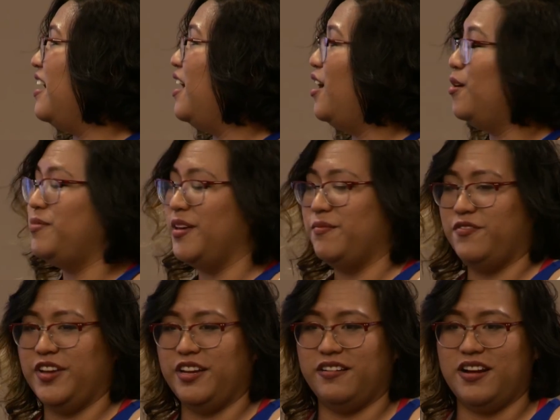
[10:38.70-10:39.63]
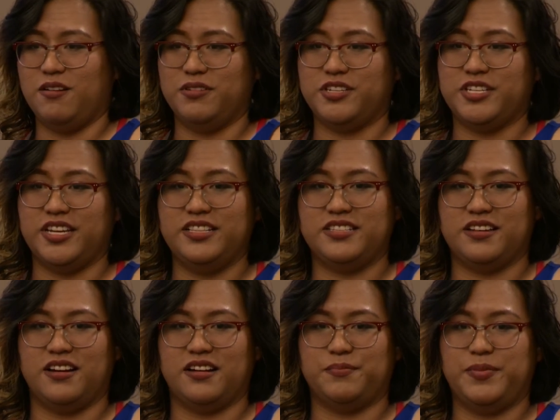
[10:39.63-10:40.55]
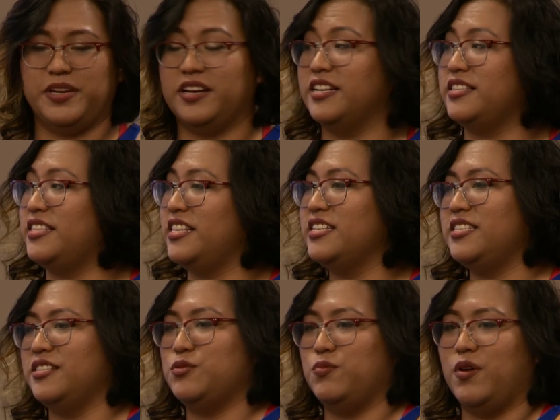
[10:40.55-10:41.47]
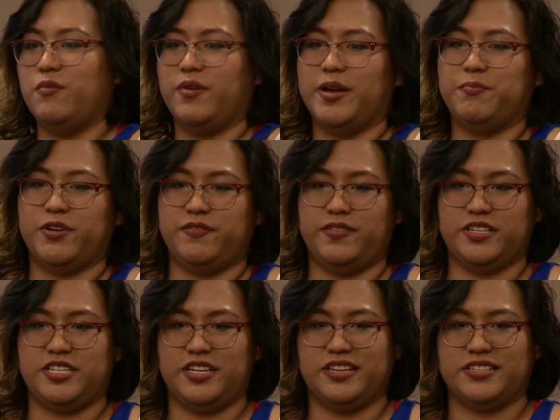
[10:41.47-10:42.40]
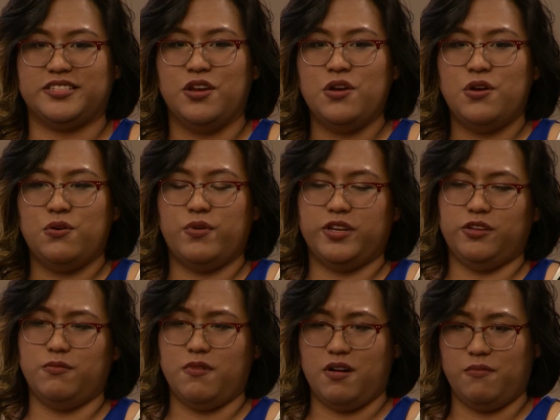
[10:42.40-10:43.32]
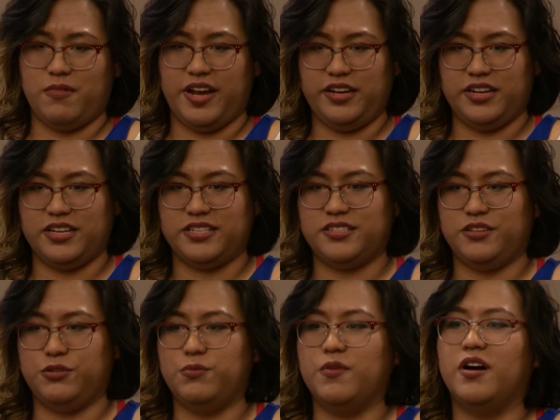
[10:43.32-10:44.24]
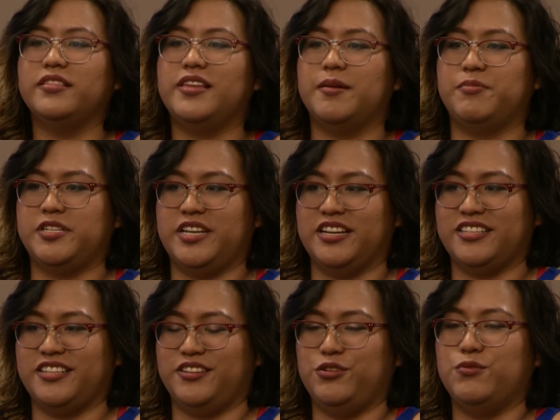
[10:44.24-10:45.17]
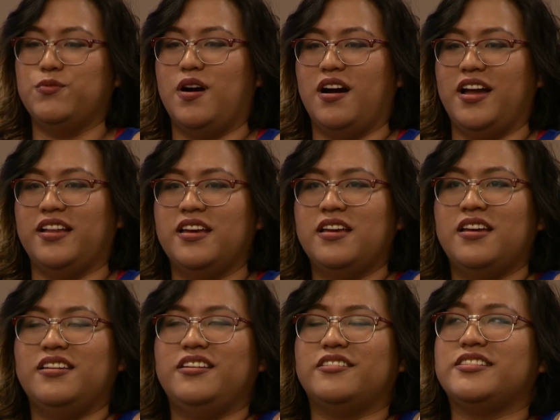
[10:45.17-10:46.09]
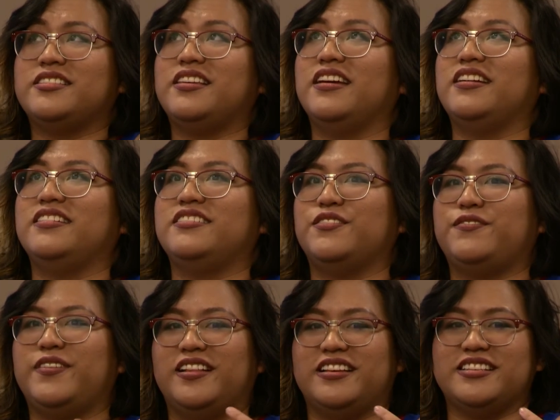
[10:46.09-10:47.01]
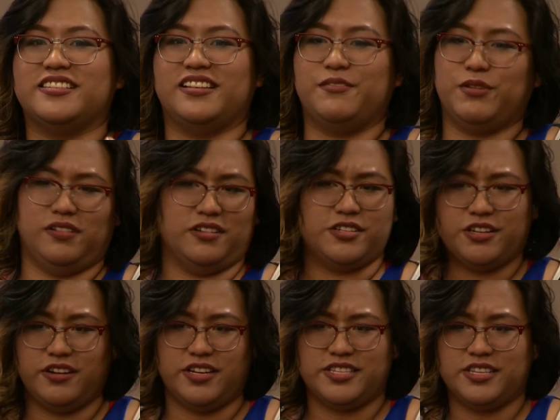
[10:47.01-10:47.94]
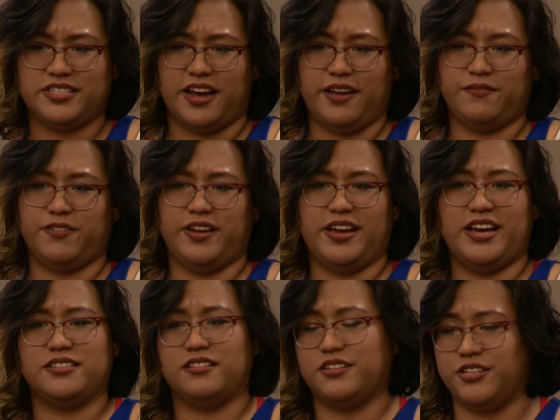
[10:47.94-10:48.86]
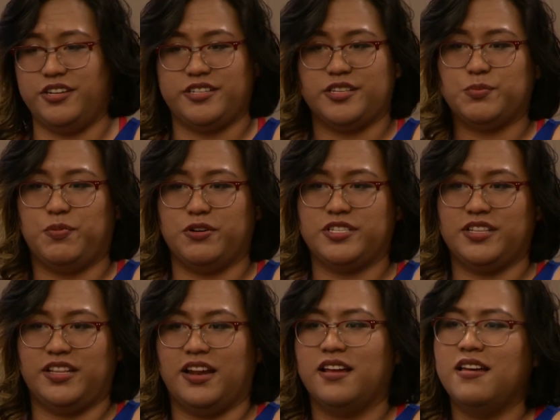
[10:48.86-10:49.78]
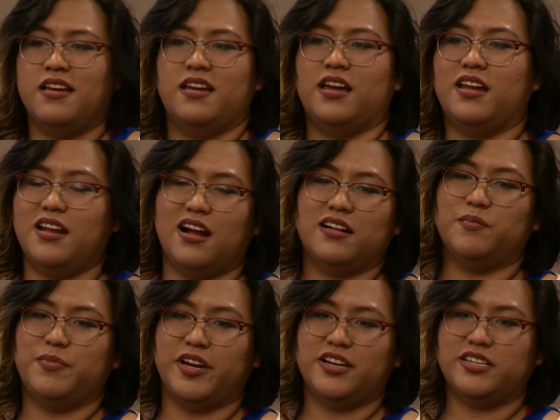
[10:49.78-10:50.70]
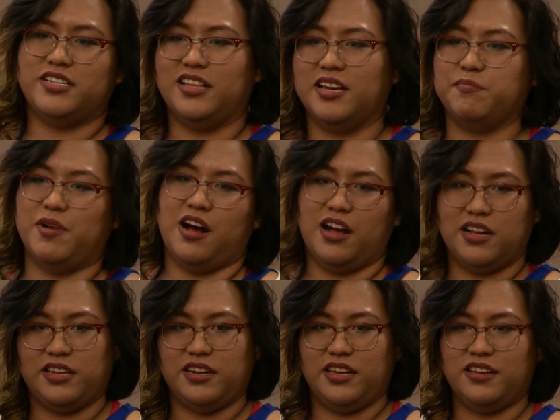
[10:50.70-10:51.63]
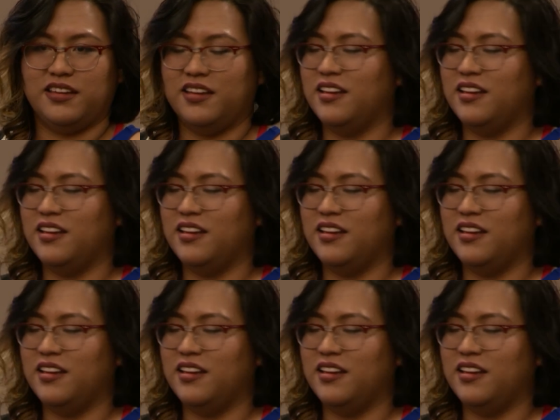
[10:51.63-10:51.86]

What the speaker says: help them figure out what shades are, because this is what white privilege is. When you want whiteness, you want that protection. You want your skin to feel as luxurious as ivory, as luxurious as porcelain, and not compared to like mahogany.